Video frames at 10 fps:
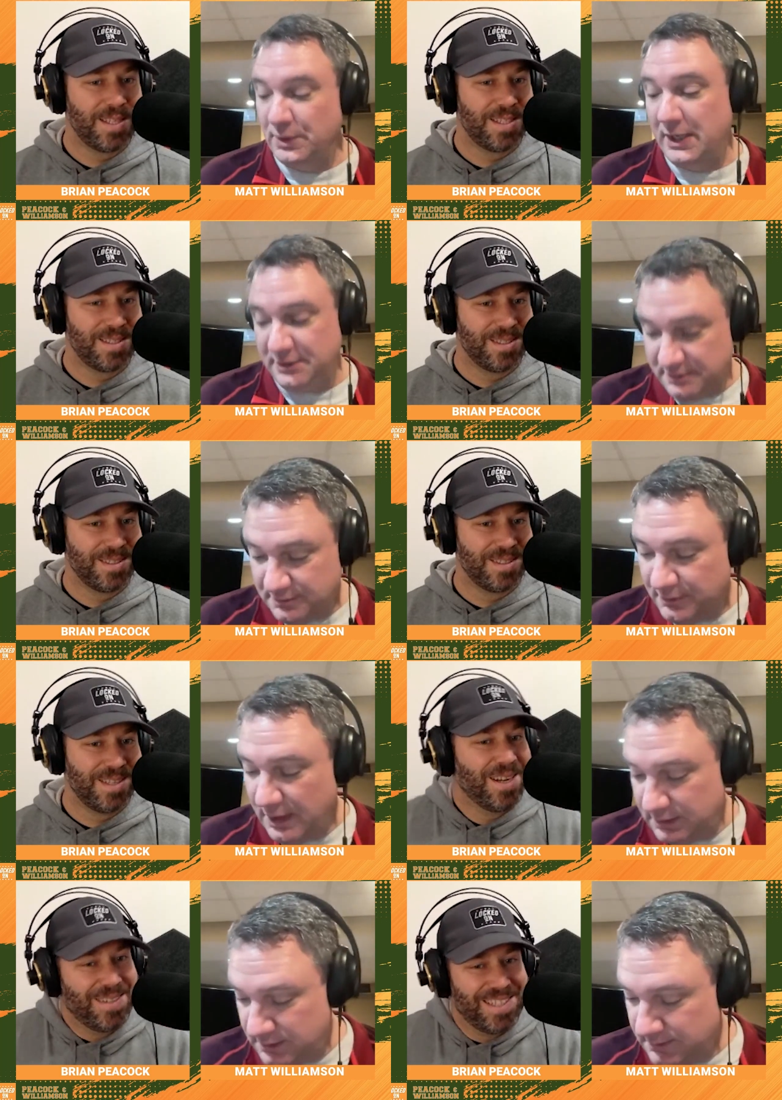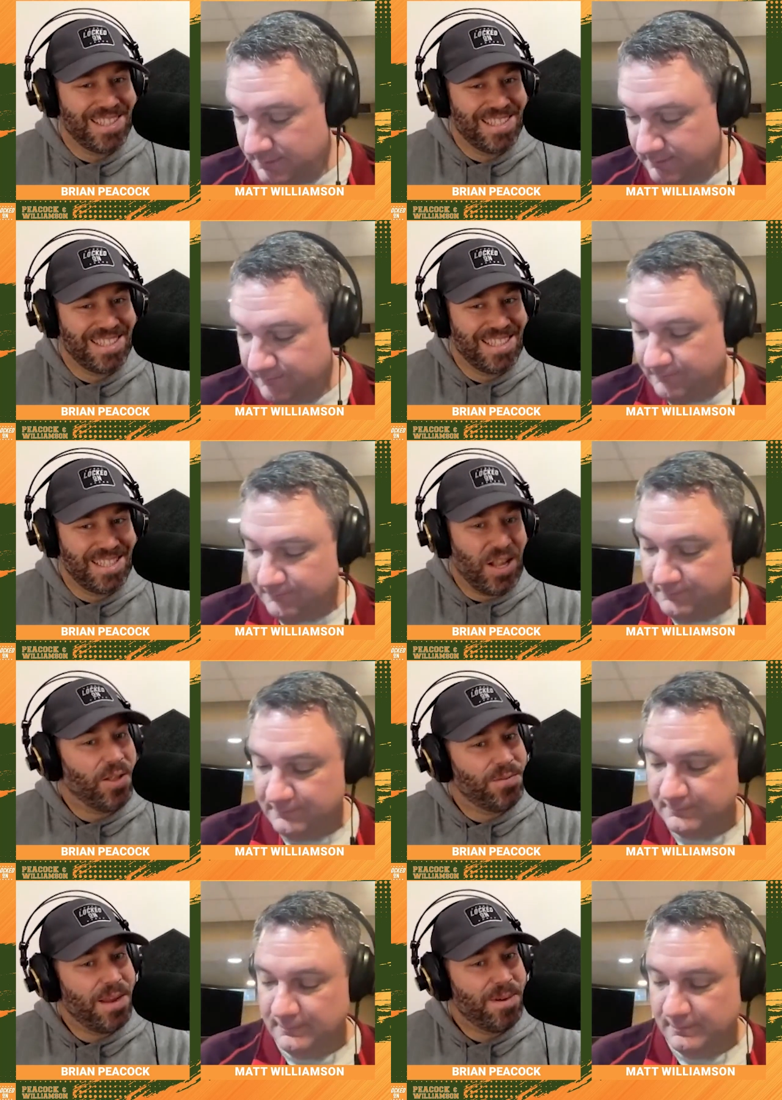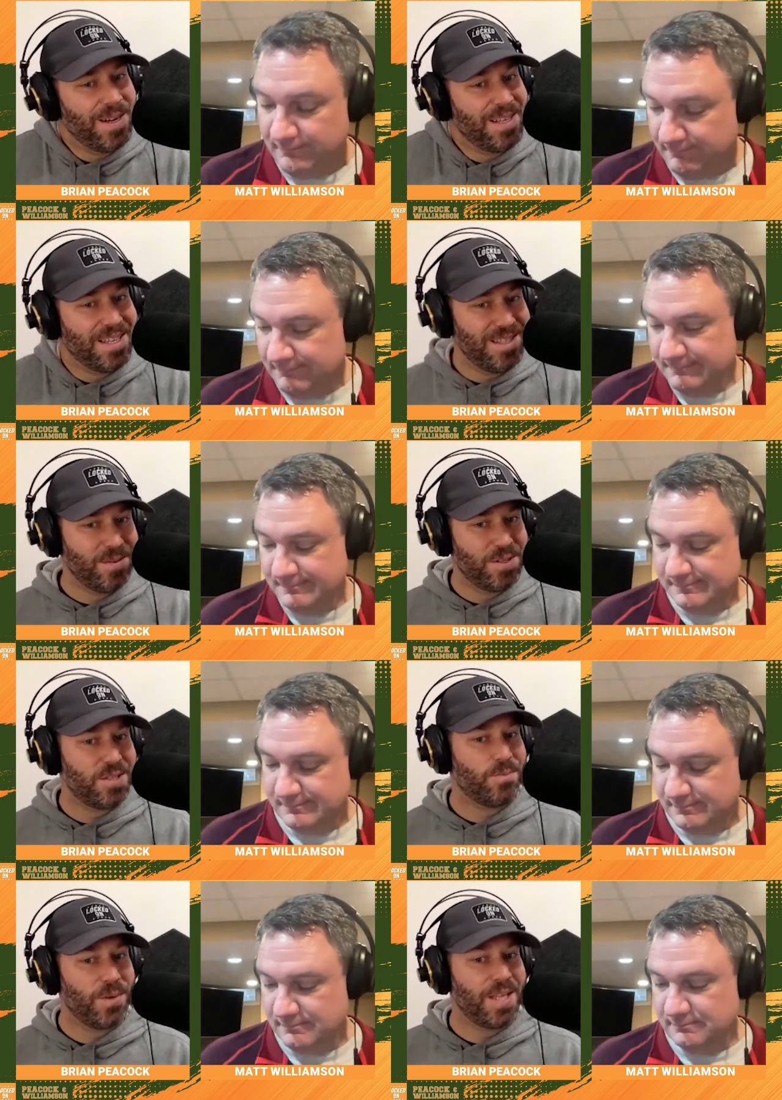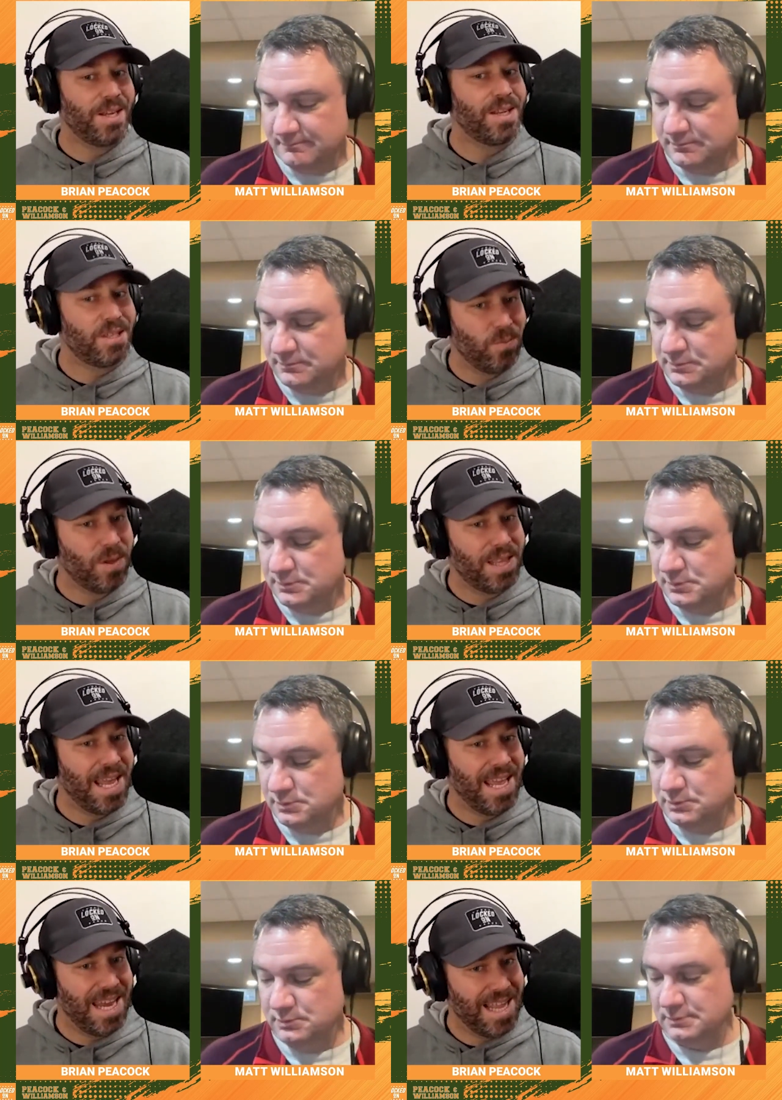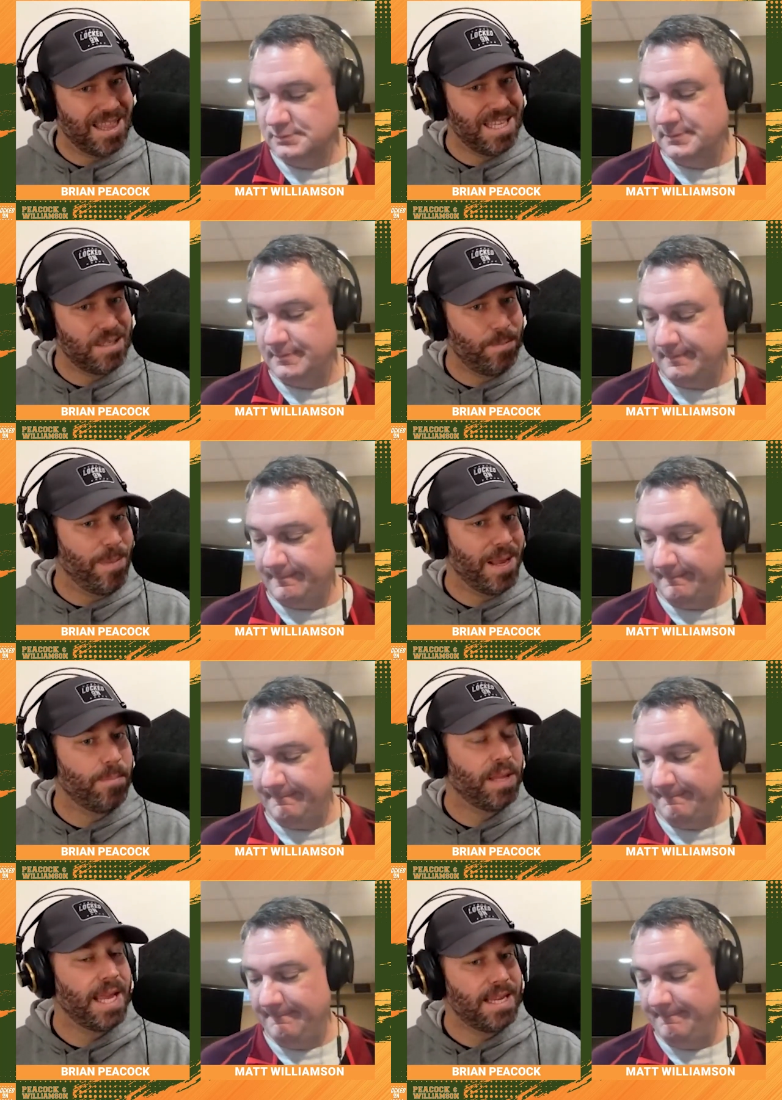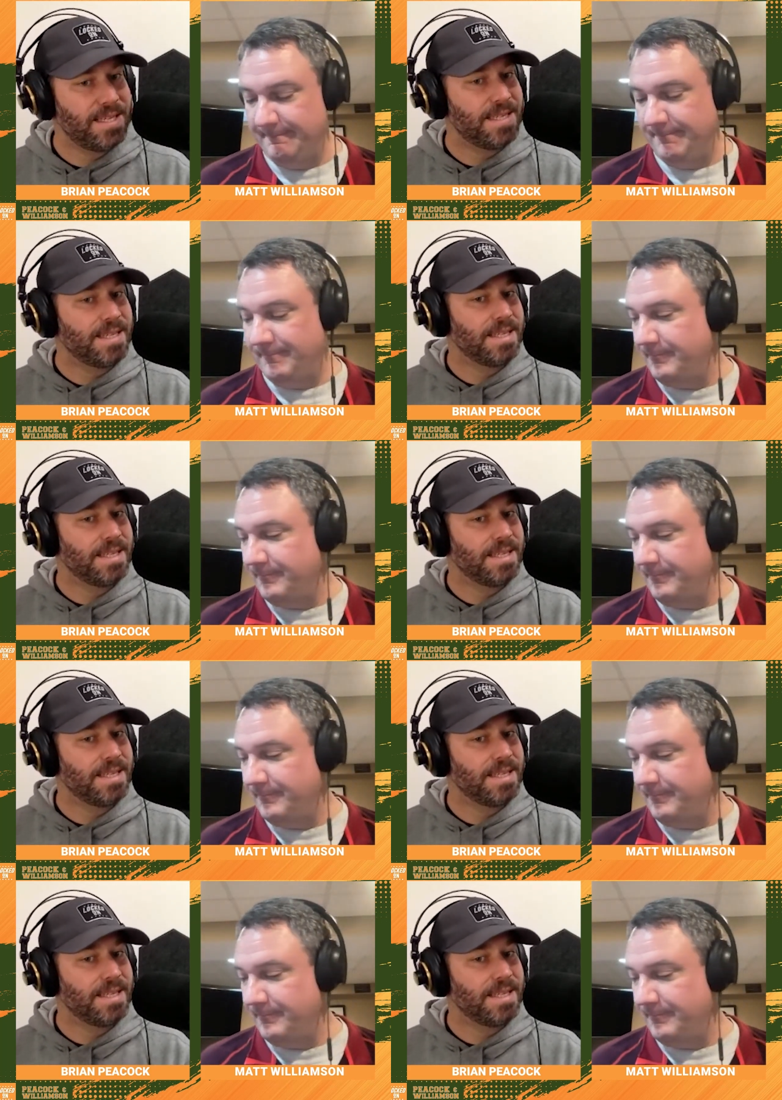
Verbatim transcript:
Speaker 1: right? Right. No, it's a Hall of Famer because he was this really good at this one thing and had these big plays.